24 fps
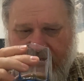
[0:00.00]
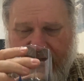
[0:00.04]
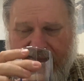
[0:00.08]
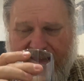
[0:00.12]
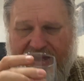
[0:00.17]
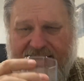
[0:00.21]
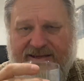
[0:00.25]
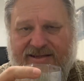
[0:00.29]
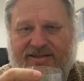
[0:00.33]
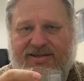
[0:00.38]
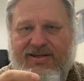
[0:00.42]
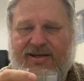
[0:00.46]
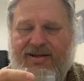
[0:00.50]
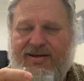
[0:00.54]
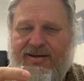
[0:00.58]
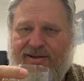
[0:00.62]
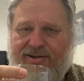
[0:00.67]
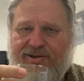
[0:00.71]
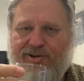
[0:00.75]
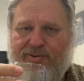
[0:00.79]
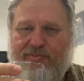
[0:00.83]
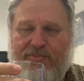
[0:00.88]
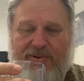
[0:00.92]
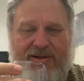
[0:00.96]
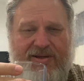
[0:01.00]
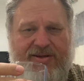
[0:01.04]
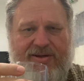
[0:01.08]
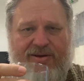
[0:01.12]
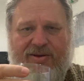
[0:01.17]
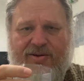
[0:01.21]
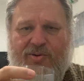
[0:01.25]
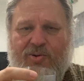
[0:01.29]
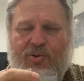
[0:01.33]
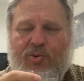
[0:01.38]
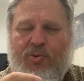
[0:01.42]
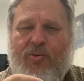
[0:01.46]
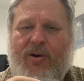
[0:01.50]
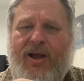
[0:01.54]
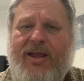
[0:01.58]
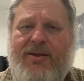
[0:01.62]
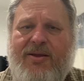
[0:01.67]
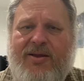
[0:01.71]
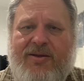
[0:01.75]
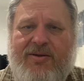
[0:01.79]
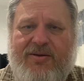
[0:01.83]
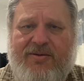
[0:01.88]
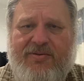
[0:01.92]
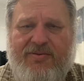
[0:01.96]
it's a little bit
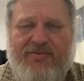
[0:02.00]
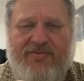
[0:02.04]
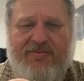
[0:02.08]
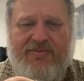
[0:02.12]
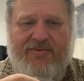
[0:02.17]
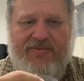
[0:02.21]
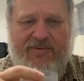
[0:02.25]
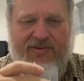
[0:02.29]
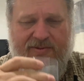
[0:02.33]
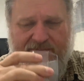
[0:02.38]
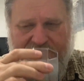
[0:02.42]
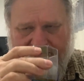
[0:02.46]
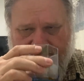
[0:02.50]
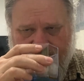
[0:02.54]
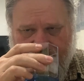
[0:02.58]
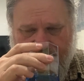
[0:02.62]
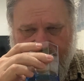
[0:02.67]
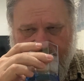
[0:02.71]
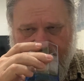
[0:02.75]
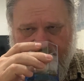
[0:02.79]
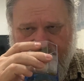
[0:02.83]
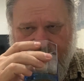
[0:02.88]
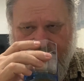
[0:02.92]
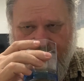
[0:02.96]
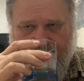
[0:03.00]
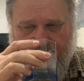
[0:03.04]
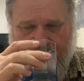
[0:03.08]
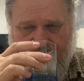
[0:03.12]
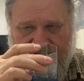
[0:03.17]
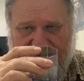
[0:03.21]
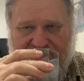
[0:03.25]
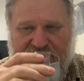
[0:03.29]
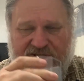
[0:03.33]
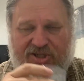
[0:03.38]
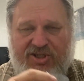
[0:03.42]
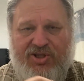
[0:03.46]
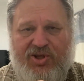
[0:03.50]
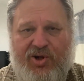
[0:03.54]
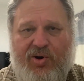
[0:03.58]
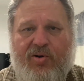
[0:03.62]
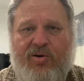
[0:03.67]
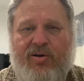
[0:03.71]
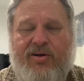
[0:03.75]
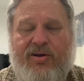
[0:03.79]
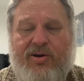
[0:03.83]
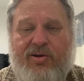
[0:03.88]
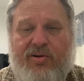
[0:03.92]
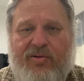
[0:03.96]
way
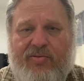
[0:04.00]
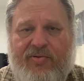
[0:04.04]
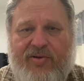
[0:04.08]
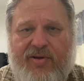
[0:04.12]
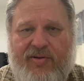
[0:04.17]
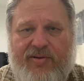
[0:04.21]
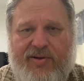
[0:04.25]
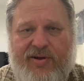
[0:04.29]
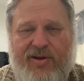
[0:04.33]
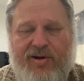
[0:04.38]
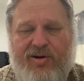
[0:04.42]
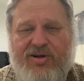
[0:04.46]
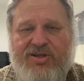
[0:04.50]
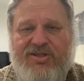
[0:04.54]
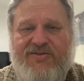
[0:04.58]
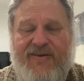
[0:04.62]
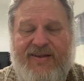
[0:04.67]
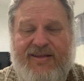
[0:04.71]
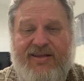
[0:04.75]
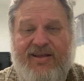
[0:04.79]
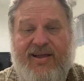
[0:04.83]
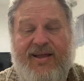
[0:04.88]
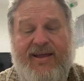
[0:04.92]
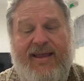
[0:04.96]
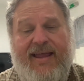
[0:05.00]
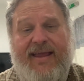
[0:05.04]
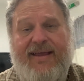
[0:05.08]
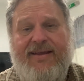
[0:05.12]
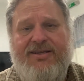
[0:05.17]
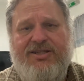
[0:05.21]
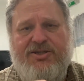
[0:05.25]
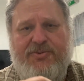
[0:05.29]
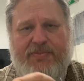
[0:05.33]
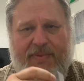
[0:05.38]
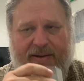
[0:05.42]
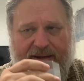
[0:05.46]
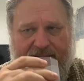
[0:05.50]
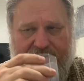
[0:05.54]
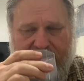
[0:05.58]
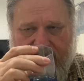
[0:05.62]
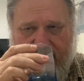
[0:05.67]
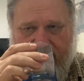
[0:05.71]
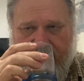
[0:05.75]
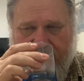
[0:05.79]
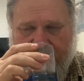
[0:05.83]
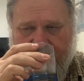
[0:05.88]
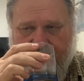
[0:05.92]
stronger on the nose than I expected.